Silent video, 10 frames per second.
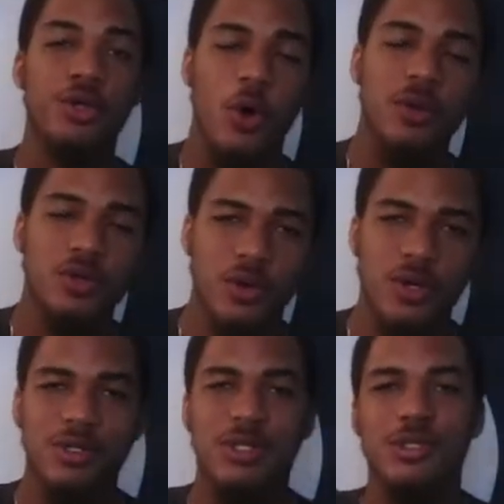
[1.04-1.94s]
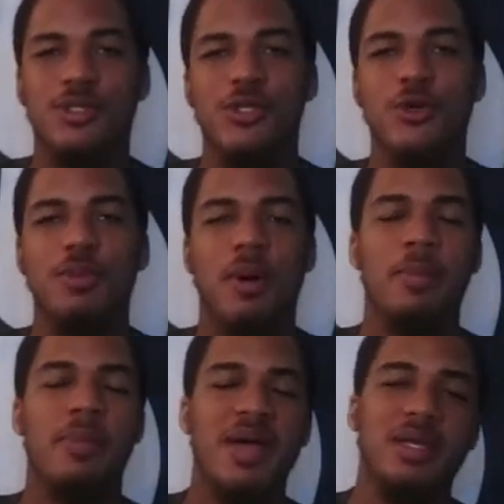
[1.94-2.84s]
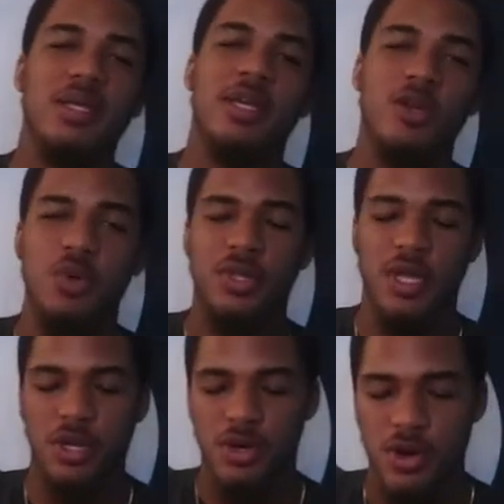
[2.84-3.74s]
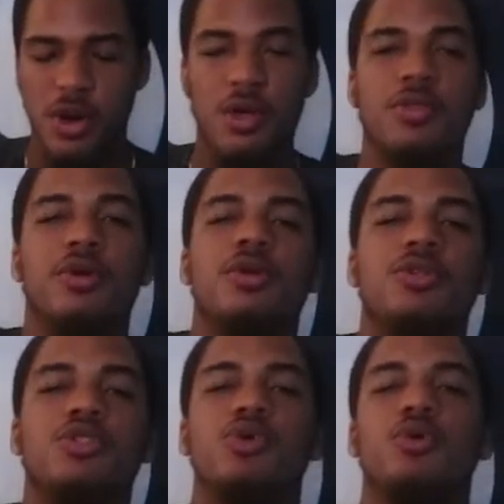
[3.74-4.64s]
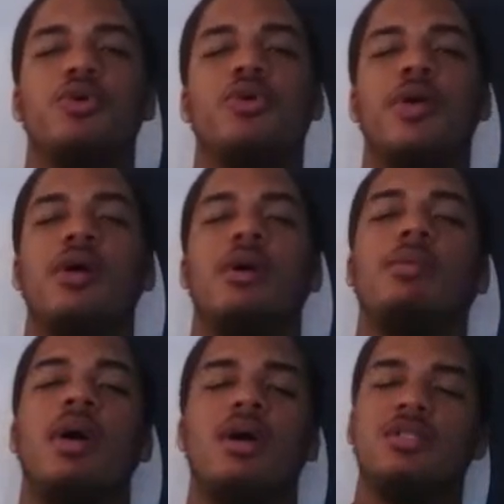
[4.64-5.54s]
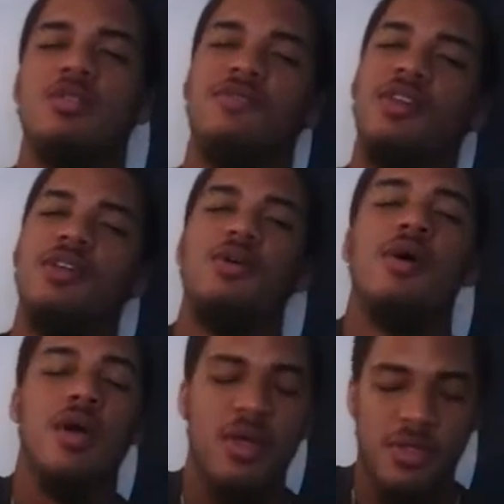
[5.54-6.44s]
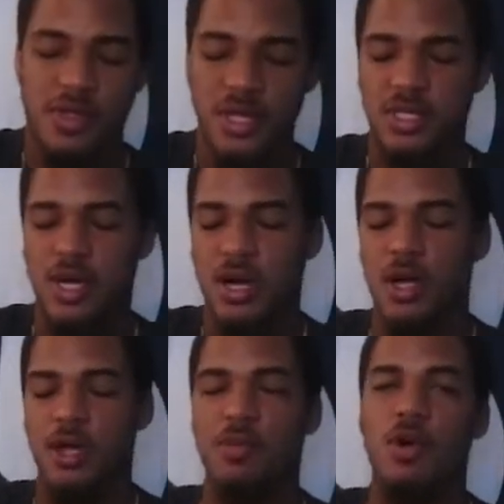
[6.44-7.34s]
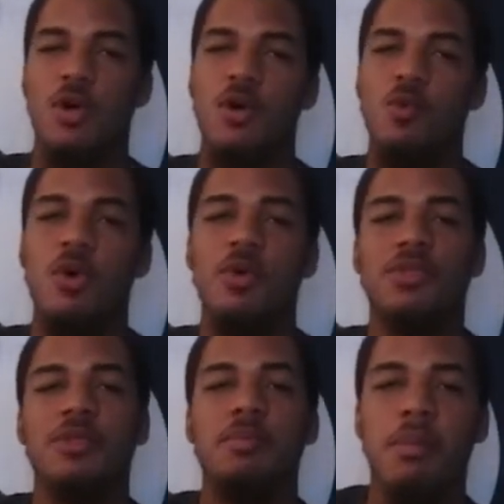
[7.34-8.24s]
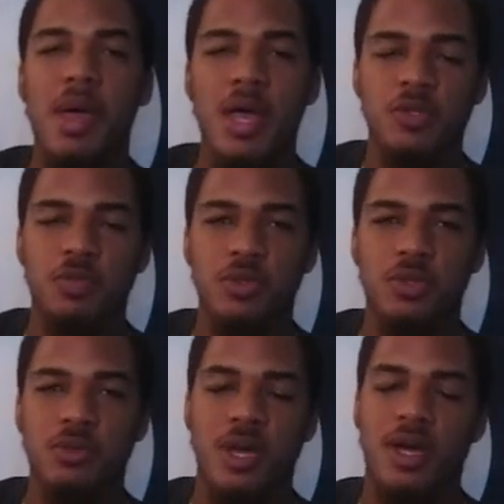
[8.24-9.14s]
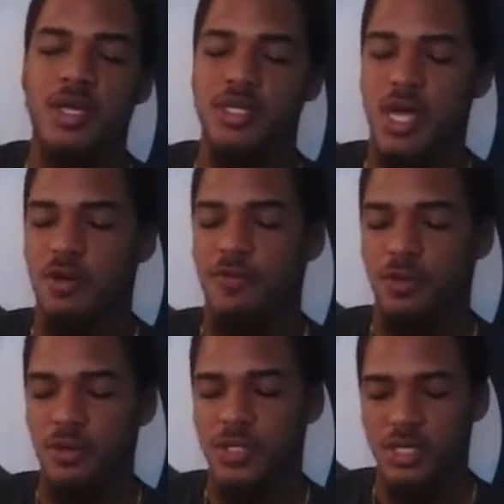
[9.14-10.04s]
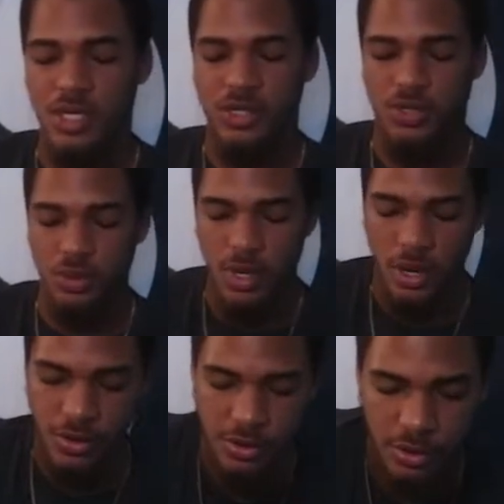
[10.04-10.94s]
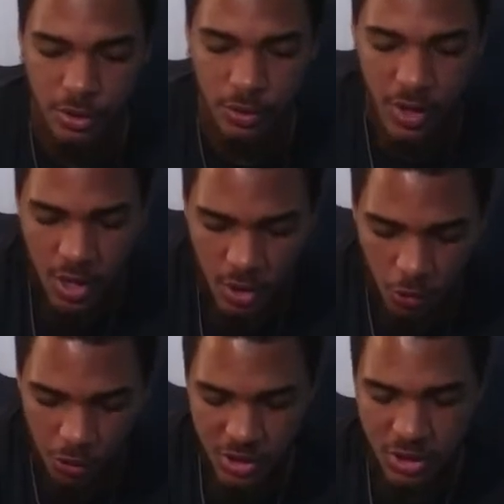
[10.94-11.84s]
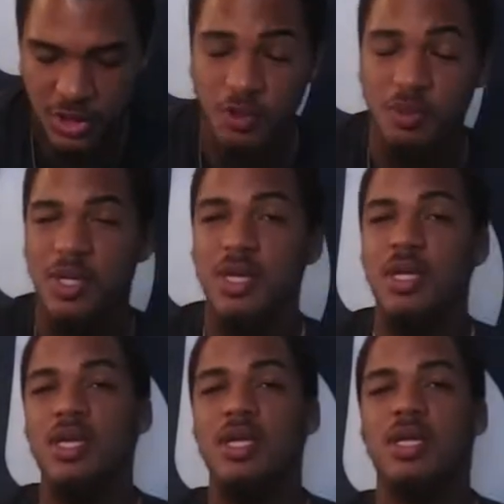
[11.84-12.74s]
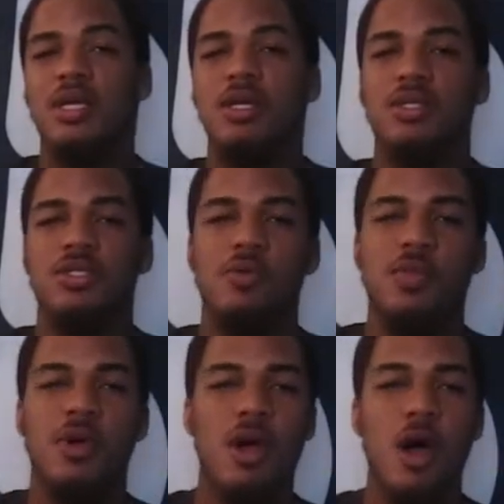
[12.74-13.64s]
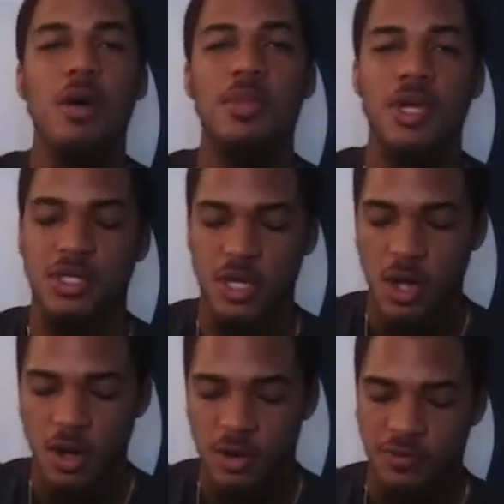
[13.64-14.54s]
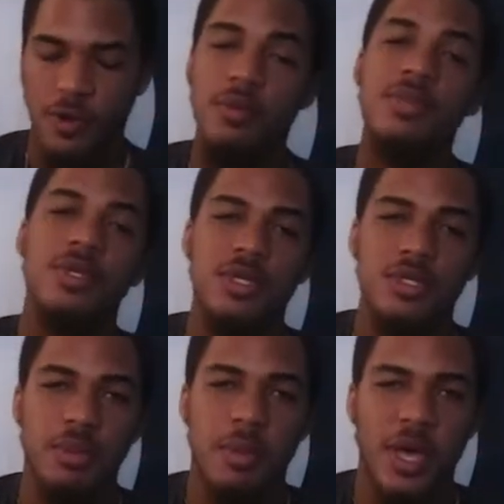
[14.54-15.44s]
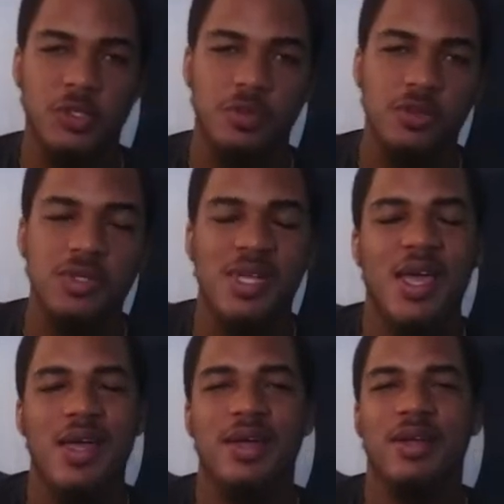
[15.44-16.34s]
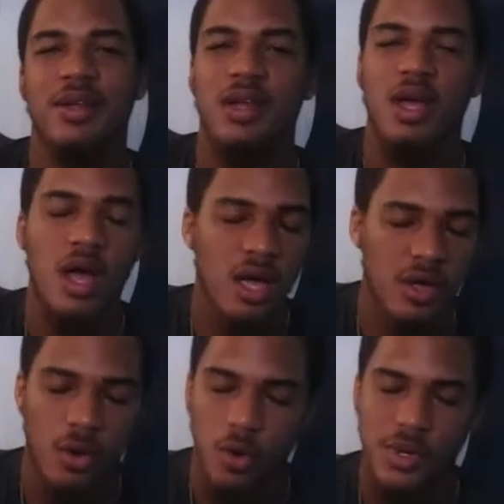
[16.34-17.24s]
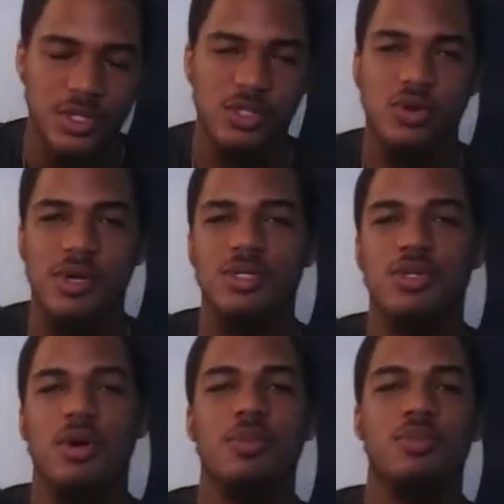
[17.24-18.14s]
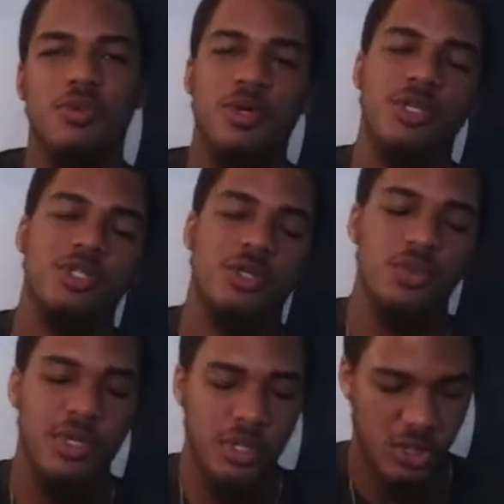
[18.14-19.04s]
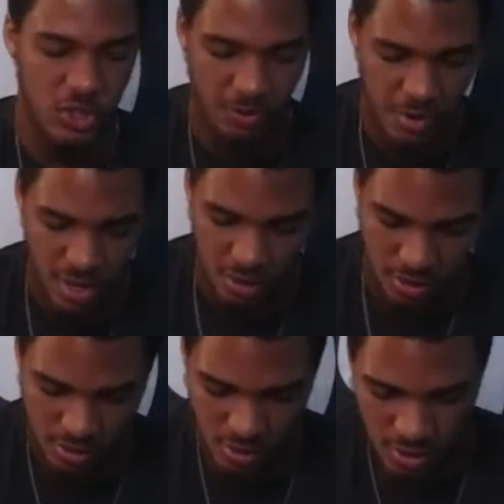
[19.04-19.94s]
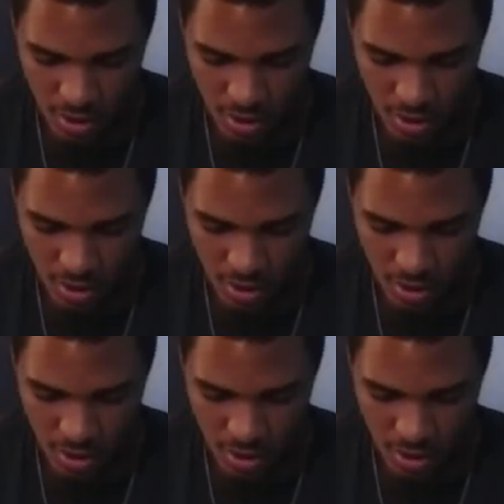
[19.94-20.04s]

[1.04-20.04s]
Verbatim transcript: Yo, what's going on YouTube? I'm back again with another Tuner Crate unboxing video. This time, we're with the Max Boost guys, and for those guys that do not know, recently we've been getting some comics from these Max Boosts, and I always enjoy it, so I'm pretty sure we can expect